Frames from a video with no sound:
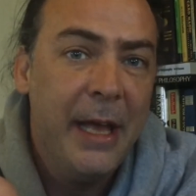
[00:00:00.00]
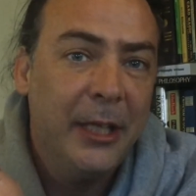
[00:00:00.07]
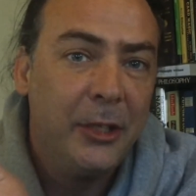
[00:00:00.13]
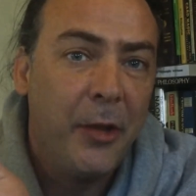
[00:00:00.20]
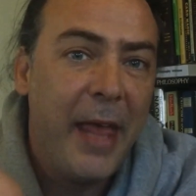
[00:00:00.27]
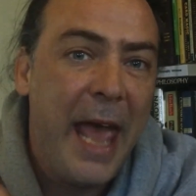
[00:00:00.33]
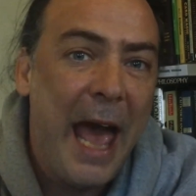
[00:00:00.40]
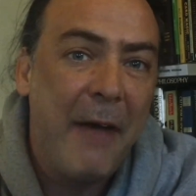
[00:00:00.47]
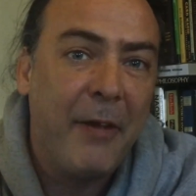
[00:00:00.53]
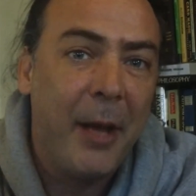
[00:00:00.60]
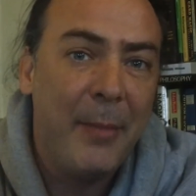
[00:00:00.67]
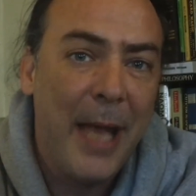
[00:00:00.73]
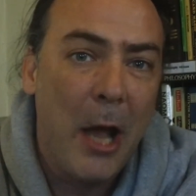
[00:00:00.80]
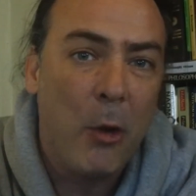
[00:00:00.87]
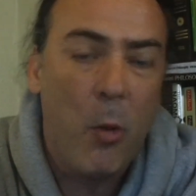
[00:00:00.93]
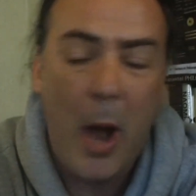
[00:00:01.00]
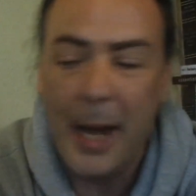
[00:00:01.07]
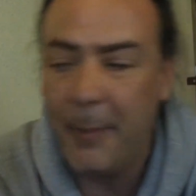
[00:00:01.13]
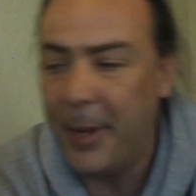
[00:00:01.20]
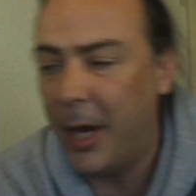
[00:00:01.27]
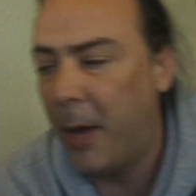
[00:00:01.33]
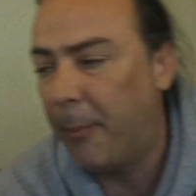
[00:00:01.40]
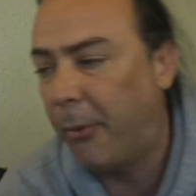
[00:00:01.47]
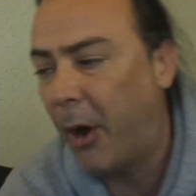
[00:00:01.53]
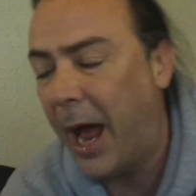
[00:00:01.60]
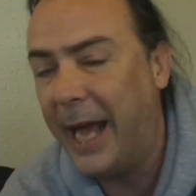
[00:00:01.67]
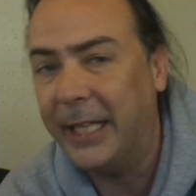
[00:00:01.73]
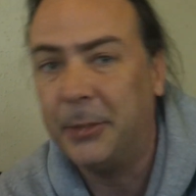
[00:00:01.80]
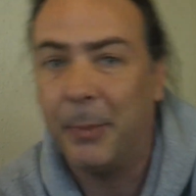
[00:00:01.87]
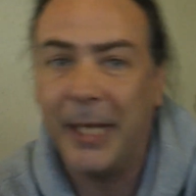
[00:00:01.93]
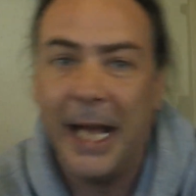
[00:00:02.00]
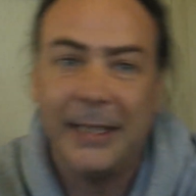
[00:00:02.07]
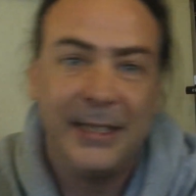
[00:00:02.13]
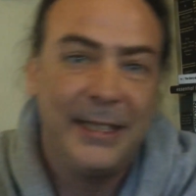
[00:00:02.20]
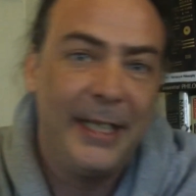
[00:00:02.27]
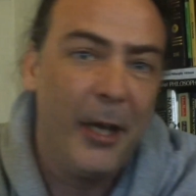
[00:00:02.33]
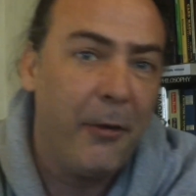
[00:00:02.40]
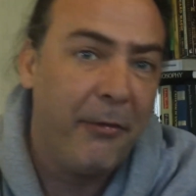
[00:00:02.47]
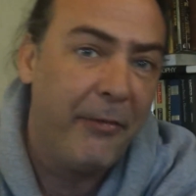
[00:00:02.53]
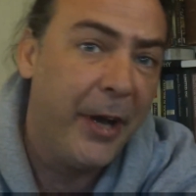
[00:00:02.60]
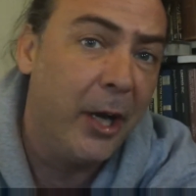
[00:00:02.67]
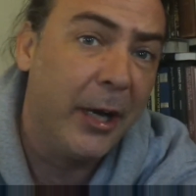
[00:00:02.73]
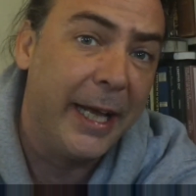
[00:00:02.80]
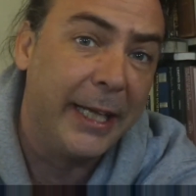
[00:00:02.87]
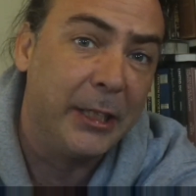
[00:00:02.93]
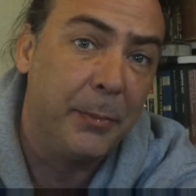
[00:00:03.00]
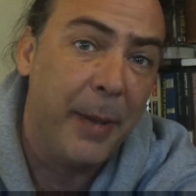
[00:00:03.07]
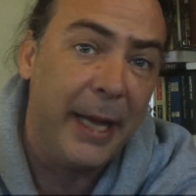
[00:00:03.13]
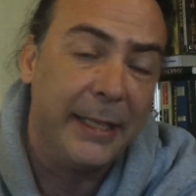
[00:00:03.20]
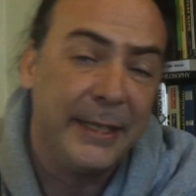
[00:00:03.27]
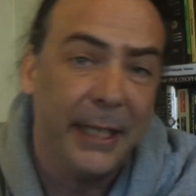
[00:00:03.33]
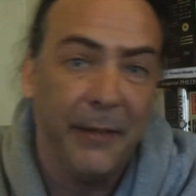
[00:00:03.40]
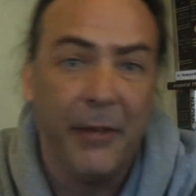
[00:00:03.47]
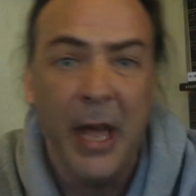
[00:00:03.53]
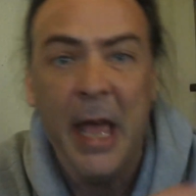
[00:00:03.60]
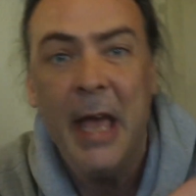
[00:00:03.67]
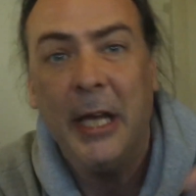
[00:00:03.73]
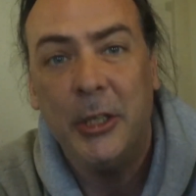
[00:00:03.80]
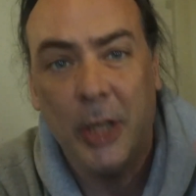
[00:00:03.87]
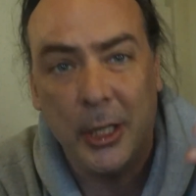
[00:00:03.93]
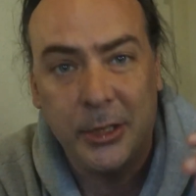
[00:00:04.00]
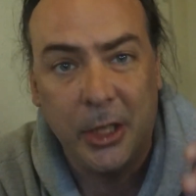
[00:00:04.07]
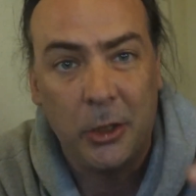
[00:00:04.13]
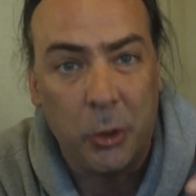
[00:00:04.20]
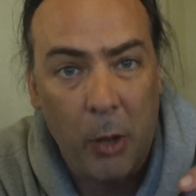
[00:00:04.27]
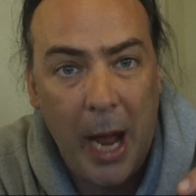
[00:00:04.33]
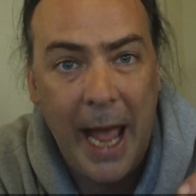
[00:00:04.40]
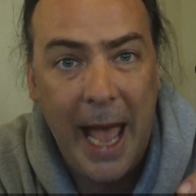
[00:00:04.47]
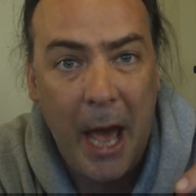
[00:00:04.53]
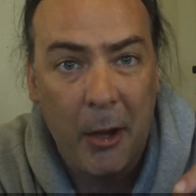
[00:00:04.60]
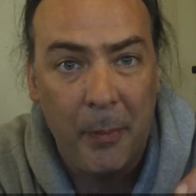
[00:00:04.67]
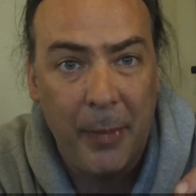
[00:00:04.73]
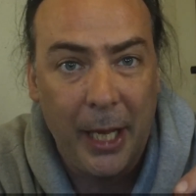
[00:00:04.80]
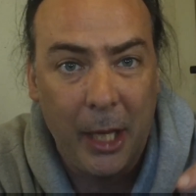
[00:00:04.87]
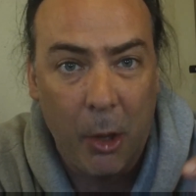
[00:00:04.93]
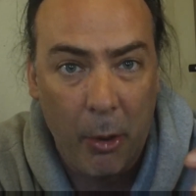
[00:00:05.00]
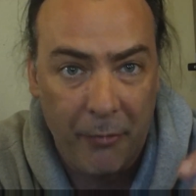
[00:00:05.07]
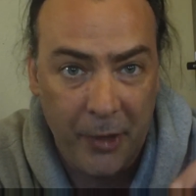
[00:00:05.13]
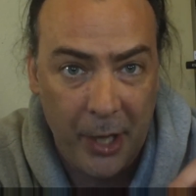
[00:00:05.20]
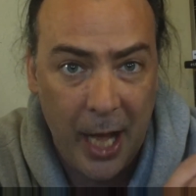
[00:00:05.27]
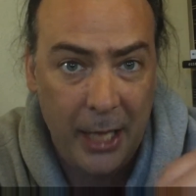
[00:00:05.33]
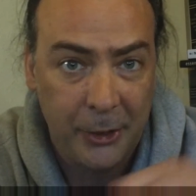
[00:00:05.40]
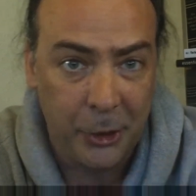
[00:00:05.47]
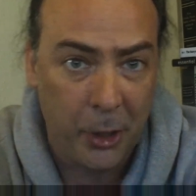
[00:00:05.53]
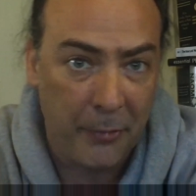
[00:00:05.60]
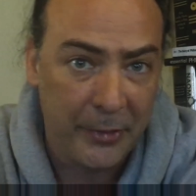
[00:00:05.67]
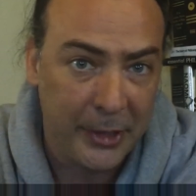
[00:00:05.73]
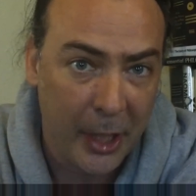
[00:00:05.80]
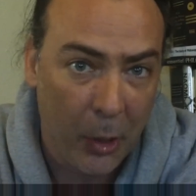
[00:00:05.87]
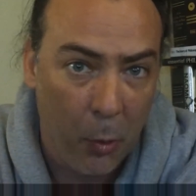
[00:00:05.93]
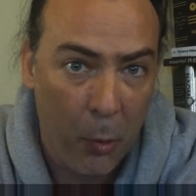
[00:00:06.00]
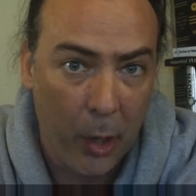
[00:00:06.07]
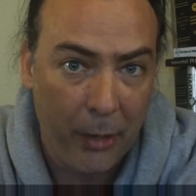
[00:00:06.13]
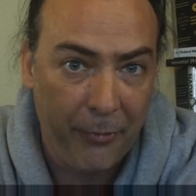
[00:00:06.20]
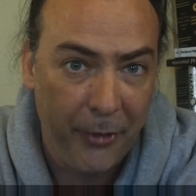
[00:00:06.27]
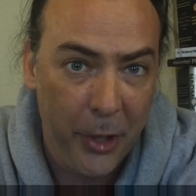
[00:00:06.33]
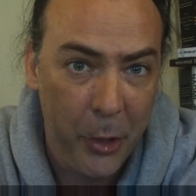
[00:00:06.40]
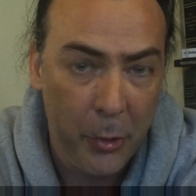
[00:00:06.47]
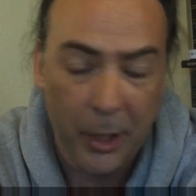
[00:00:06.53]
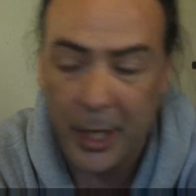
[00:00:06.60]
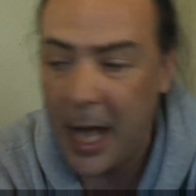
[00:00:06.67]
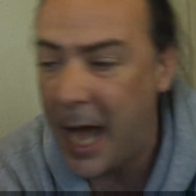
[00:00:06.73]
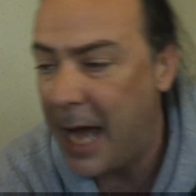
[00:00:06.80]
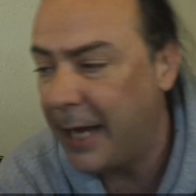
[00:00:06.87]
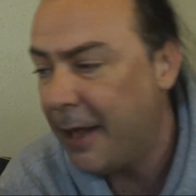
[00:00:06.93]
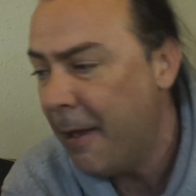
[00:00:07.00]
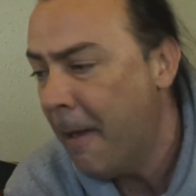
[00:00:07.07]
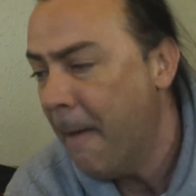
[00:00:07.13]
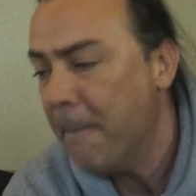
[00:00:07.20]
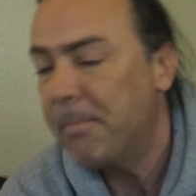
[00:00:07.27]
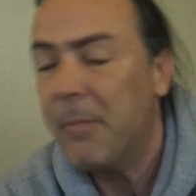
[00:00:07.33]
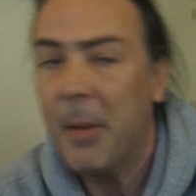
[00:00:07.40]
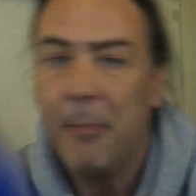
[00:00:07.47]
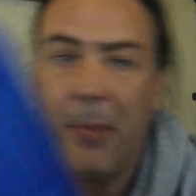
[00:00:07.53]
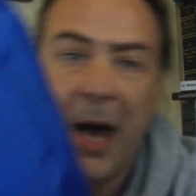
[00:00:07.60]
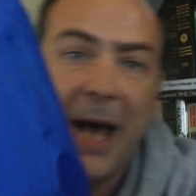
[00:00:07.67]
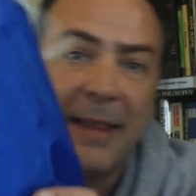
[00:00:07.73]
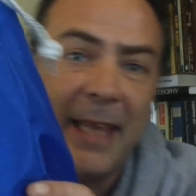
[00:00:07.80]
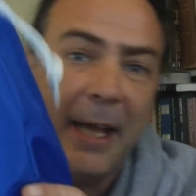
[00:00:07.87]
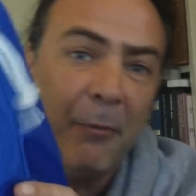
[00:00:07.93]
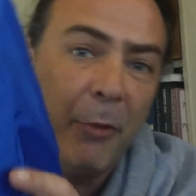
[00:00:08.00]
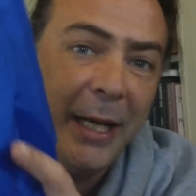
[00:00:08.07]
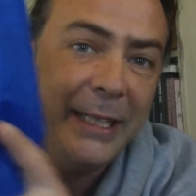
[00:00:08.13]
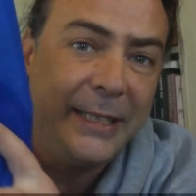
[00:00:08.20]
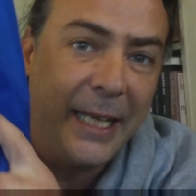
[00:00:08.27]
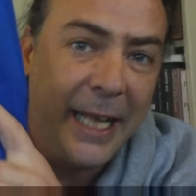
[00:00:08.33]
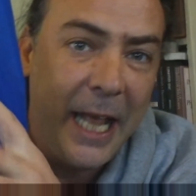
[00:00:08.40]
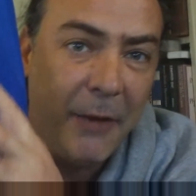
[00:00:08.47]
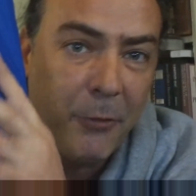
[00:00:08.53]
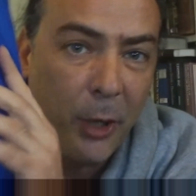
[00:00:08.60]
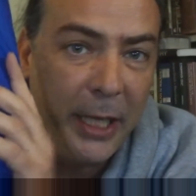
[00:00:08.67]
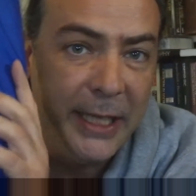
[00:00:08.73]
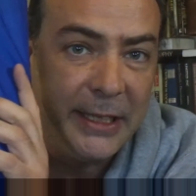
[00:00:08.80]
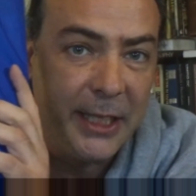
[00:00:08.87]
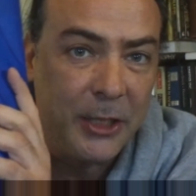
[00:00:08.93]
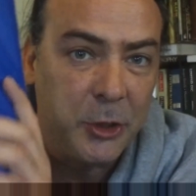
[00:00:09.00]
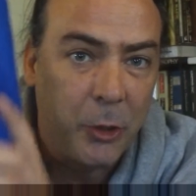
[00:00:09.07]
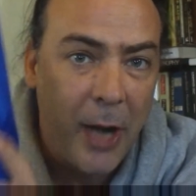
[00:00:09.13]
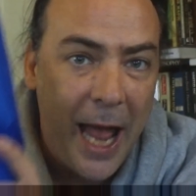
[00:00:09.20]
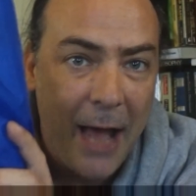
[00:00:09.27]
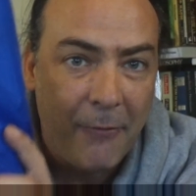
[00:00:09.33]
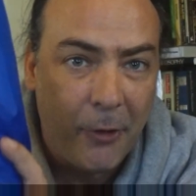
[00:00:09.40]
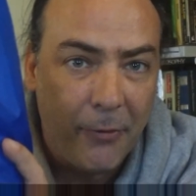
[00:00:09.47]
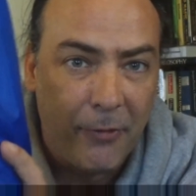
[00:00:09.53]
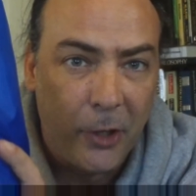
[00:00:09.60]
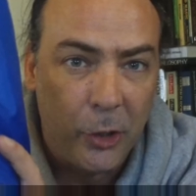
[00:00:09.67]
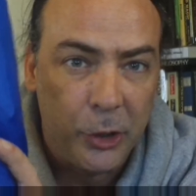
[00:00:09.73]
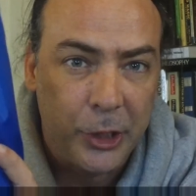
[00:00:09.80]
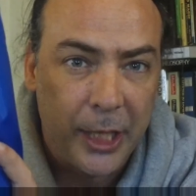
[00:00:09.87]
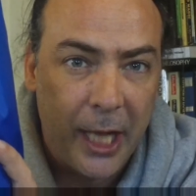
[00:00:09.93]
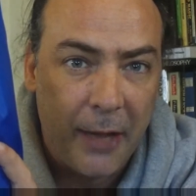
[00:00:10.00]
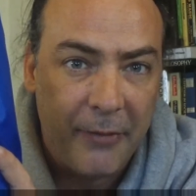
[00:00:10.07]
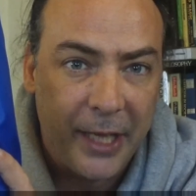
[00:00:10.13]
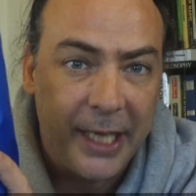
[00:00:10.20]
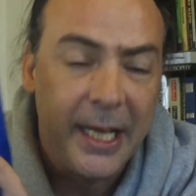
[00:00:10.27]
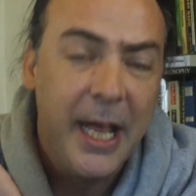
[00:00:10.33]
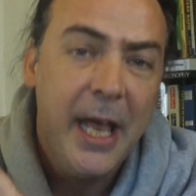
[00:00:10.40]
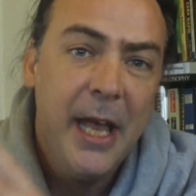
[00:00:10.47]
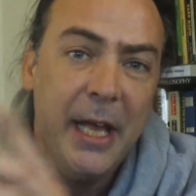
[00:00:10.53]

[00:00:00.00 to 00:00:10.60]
So they have come down quite a bit on price, but that's still fairly expensive just to try out a pillow if you're not sure if it's going to work for you or not but they recently have released a travel version of it.